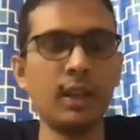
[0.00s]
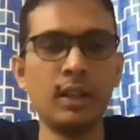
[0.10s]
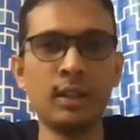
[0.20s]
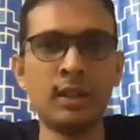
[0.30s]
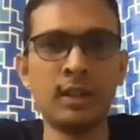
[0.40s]

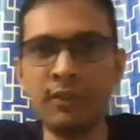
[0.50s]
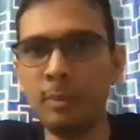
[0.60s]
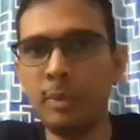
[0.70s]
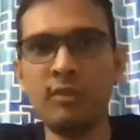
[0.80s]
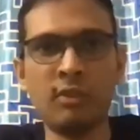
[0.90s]

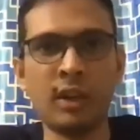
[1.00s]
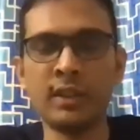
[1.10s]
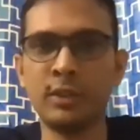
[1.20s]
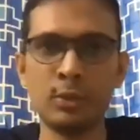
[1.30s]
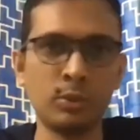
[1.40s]
MVP
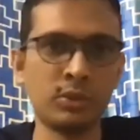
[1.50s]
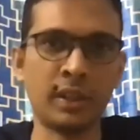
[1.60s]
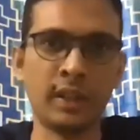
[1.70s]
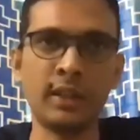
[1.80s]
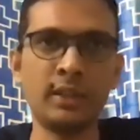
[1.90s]
1, 2,
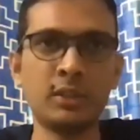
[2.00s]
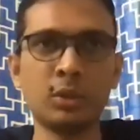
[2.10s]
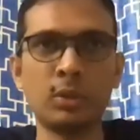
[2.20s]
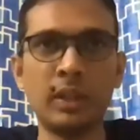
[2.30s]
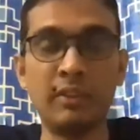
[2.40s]
3, right?
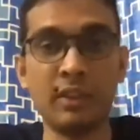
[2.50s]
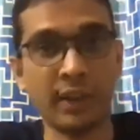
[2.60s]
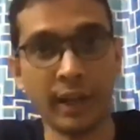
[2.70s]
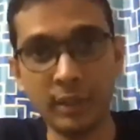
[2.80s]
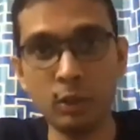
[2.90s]
So even
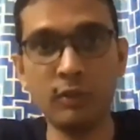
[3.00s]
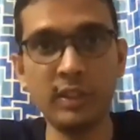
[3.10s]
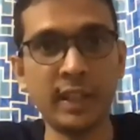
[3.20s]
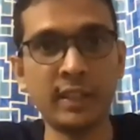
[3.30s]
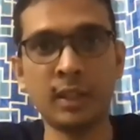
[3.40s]
right now we
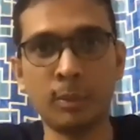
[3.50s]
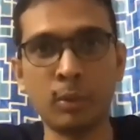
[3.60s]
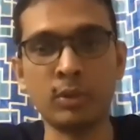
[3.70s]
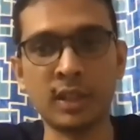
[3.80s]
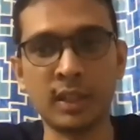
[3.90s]
take that
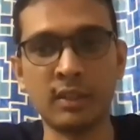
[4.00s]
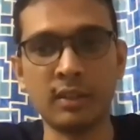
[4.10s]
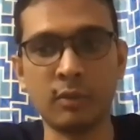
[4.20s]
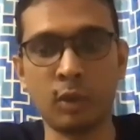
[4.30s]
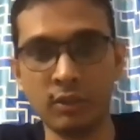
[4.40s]
approach that
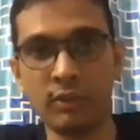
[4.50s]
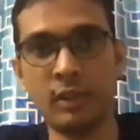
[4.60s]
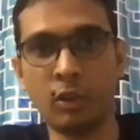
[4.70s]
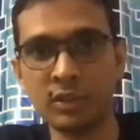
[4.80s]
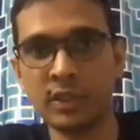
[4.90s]
whatever we
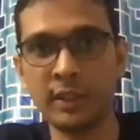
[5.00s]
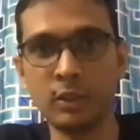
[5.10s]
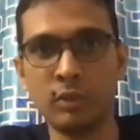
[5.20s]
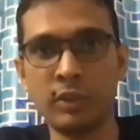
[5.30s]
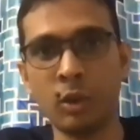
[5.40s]
launch right
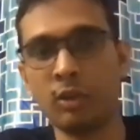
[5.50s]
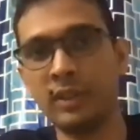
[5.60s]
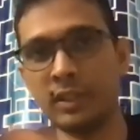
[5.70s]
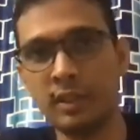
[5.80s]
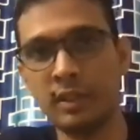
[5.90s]
now, we
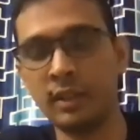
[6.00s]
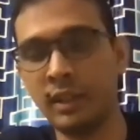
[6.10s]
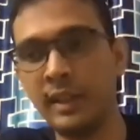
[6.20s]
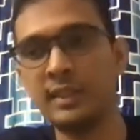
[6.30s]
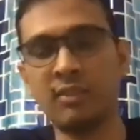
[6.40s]
always
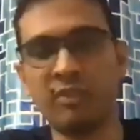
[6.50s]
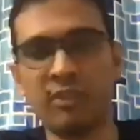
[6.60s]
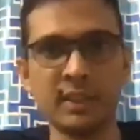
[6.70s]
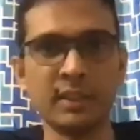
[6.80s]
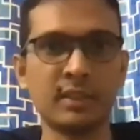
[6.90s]
release in
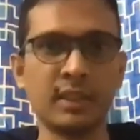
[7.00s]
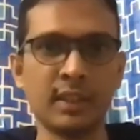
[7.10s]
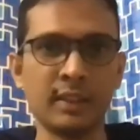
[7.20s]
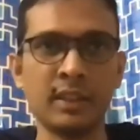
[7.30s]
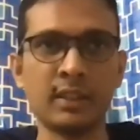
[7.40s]
phases,
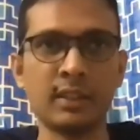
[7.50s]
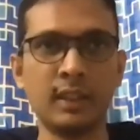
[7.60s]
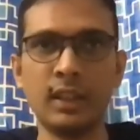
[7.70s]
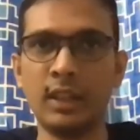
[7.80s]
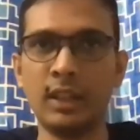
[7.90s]
saying that
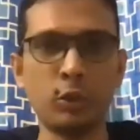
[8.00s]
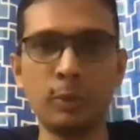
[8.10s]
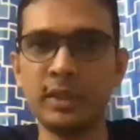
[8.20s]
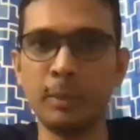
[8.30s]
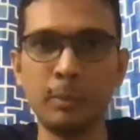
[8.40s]
it should
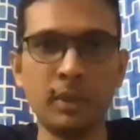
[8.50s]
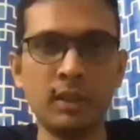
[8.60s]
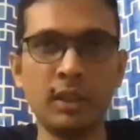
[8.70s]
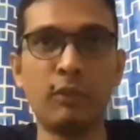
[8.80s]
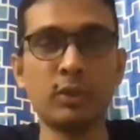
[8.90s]
be simple.
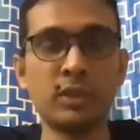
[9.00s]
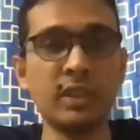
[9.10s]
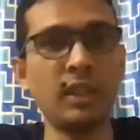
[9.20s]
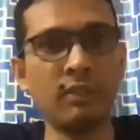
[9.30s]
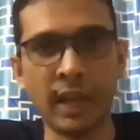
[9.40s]
If you see
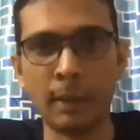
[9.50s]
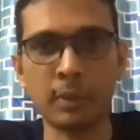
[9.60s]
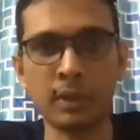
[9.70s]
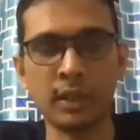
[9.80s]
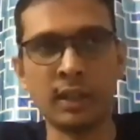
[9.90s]
our
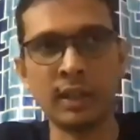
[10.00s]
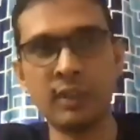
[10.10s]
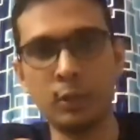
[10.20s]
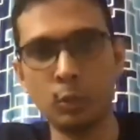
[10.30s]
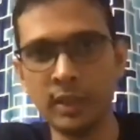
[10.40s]
app,
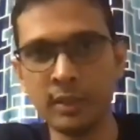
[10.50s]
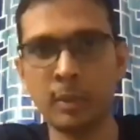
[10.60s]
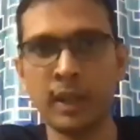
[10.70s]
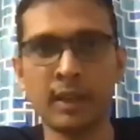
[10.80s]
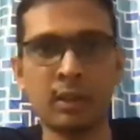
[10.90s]
even 2 years
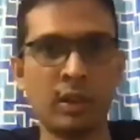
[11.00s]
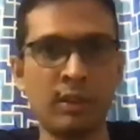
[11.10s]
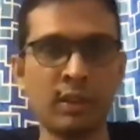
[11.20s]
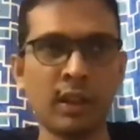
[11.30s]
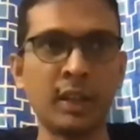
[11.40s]
back or
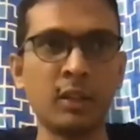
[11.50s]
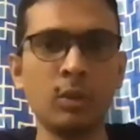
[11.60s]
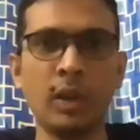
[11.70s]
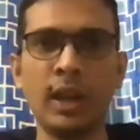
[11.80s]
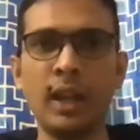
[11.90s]
even right
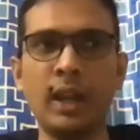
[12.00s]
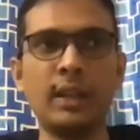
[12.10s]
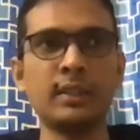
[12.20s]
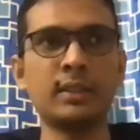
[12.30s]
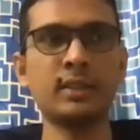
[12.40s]
now, it
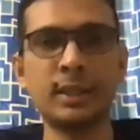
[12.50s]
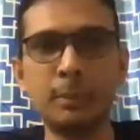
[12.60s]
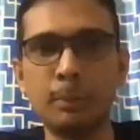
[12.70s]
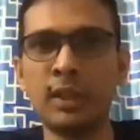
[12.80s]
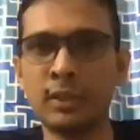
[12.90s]
is
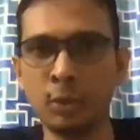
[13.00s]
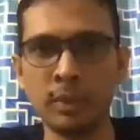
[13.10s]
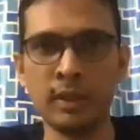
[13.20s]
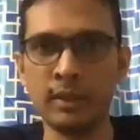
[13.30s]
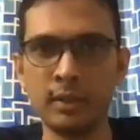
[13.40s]
simple and
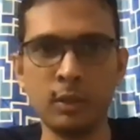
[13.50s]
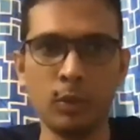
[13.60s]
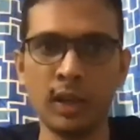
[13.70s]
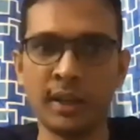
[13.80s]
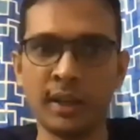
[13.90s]
stupid. You
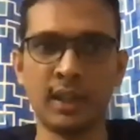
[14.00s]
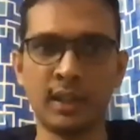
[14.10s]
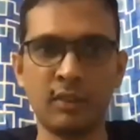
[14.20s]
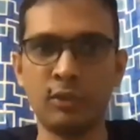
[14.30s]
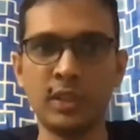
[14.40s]
will understand.
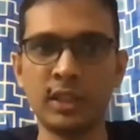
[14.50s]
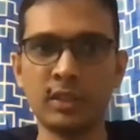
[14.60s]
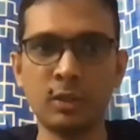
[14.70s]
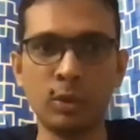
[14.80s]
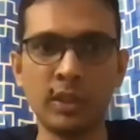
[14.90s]
If you
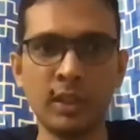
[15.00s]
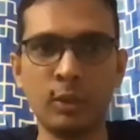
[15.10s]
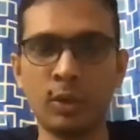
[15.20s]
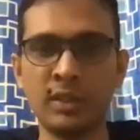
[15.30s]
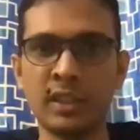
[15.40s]
just go there,
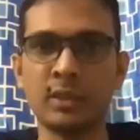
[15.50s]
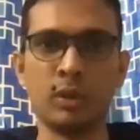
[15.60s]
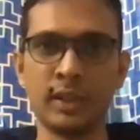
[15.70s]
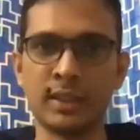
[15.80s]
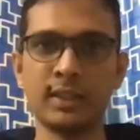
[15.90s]
you can just
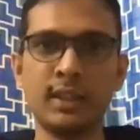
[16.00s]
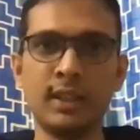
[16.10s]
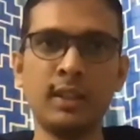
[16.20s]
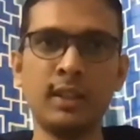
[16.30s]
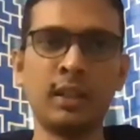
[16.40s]
book it.
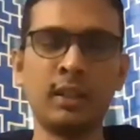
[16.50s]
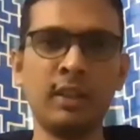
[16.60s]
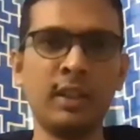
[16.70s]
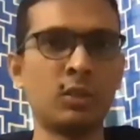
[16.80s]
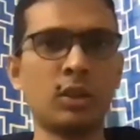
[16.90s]

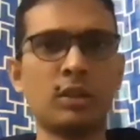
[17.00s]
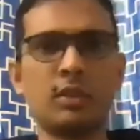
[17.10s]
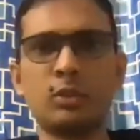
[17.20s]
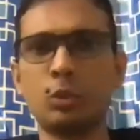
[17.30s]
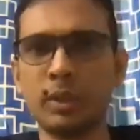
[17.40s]
It's
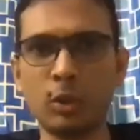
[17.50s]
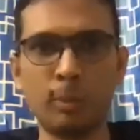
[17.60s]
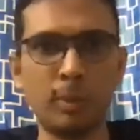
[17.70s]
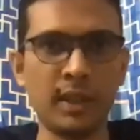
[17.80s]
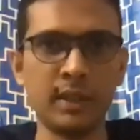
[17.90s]
not super
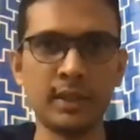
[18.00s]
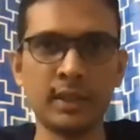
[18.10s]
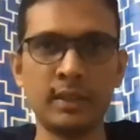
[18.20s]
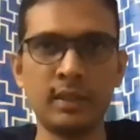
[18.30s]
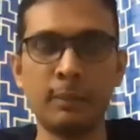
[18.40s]
complicated.